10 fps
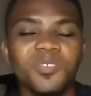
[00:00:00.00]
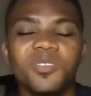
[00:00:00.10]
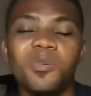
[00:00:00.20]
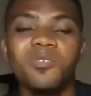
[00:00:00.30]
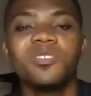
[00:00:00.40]

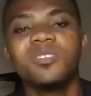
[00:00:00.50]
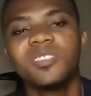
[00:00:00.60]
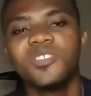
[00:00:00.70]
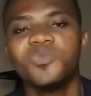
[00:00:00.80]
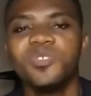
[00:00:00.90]
Some of all those
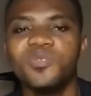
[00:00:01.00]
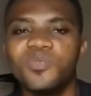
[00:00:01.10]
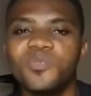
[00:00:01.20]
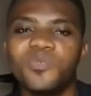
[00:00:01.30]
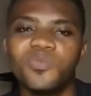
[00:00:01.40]
things we
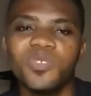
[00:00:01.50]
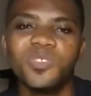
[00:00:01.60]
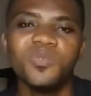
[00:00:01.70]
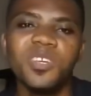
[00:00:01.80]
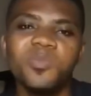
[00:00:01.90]

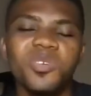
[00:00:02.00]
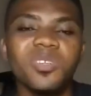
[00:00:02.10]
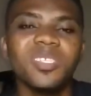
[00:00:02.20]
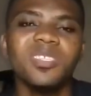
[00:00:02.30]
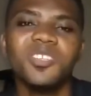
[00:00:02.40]
do them
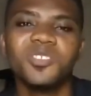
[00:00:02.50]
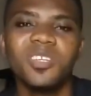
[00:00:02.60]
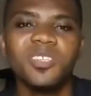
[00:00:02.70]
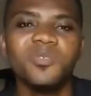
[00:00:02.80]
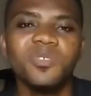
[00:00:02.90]

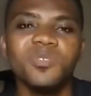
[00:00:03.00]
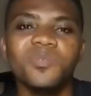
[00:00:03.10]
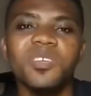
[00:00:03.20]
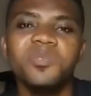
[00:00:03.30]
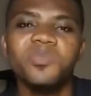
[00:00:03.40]
unintentionally, we do
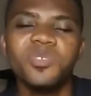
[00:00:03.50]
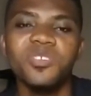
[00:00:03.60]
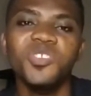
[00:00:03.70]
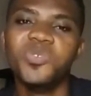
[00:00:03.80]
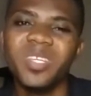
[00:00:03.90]
them
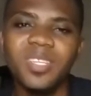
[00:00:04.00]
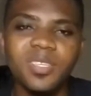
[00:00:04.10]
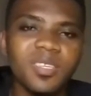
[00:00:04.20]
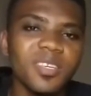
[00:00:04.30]
unknowingly.